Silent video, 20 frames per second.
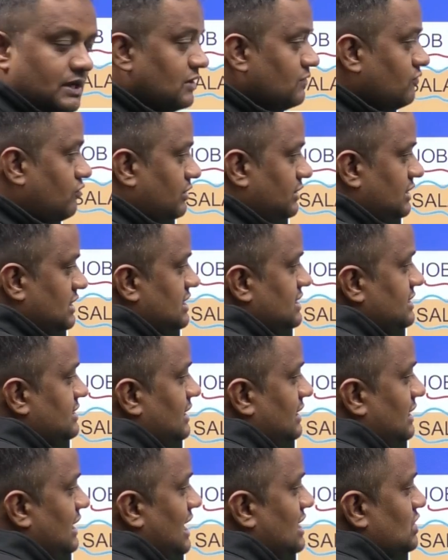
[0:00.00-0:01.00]
For this is
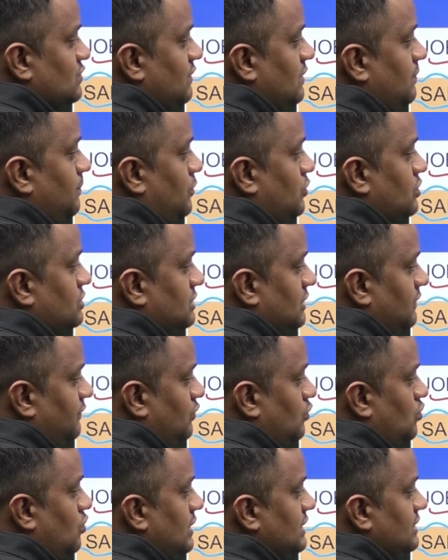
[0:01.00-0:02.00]
the class 1 post if
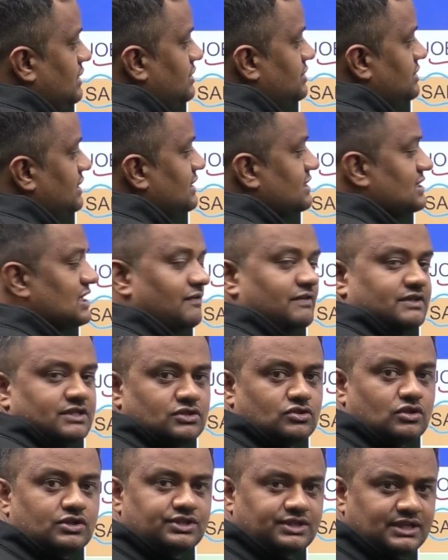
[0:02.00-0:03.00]
you go in engineering
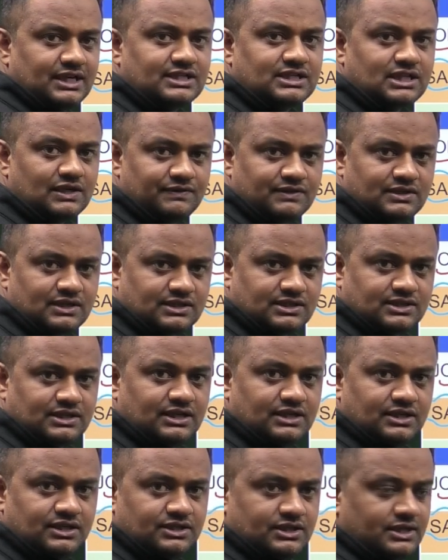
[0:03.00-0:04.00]
services or state services
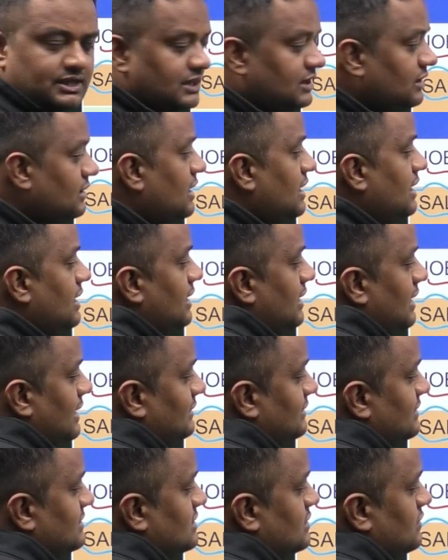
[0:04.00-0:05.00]
assistant engineer,
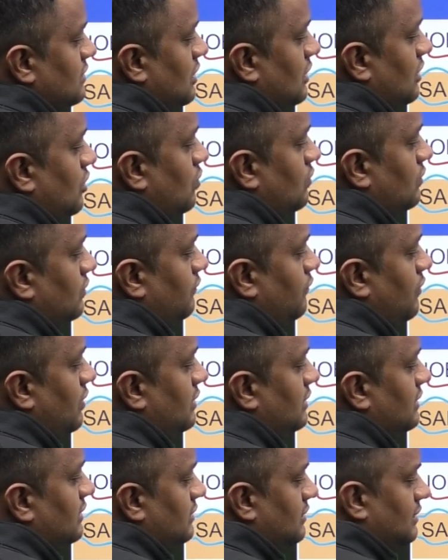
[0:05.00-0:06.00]
and this is around
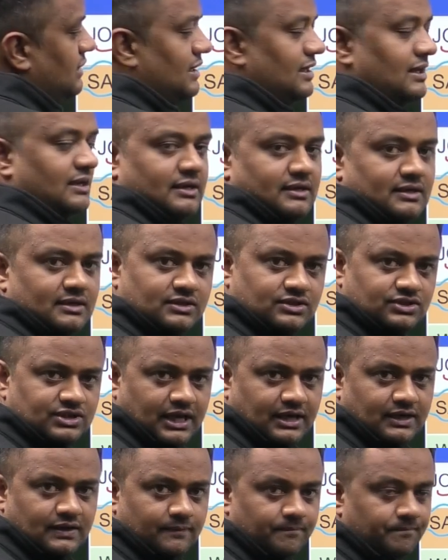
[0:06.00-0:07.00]
for
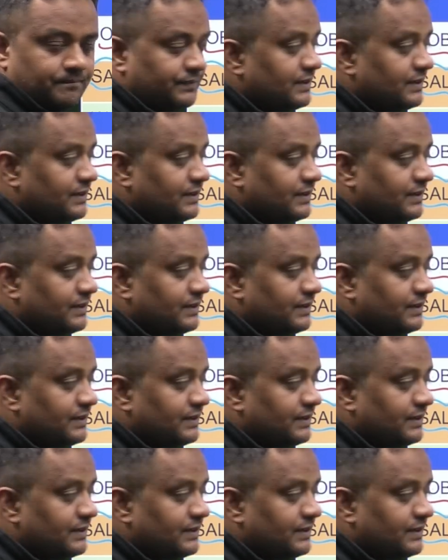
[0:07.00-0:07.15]
J.E.